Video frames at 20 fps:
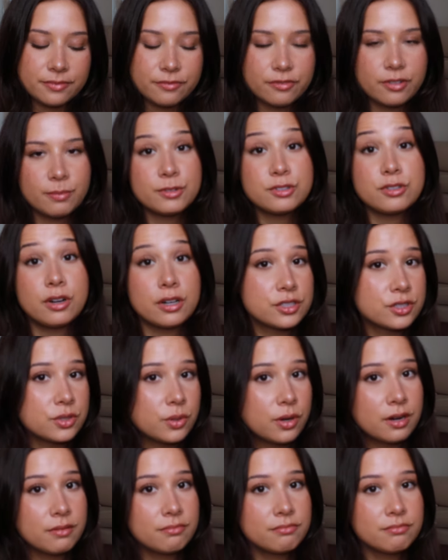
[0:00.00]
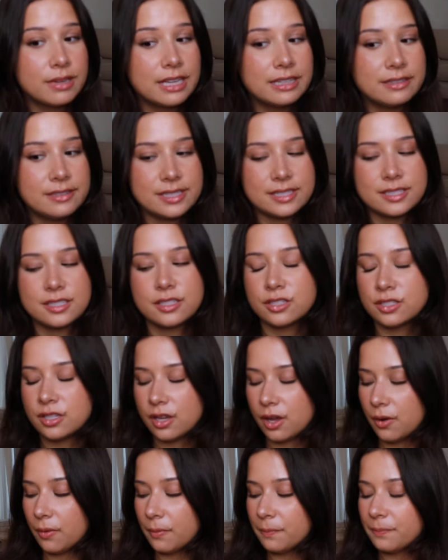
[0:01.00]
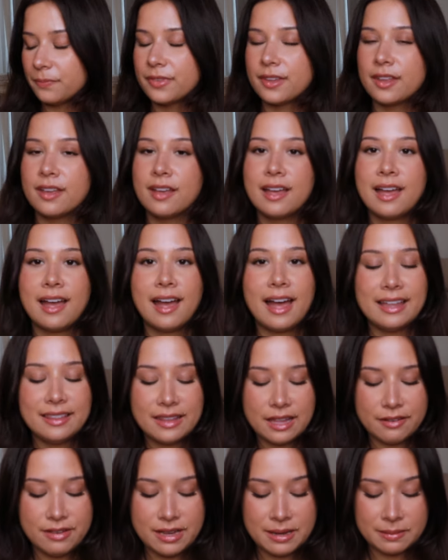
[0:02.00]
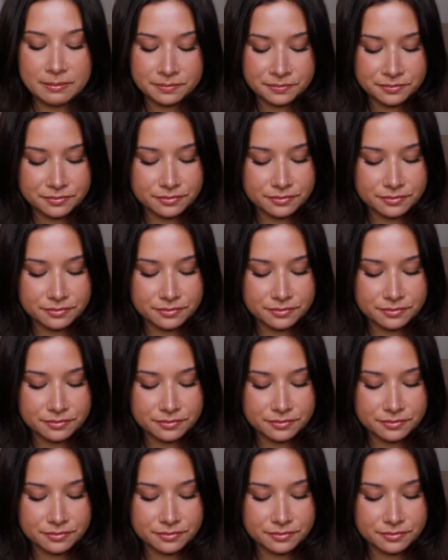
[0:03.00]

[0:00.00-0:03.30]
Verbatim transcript: from the drugstore, at least. So I love it.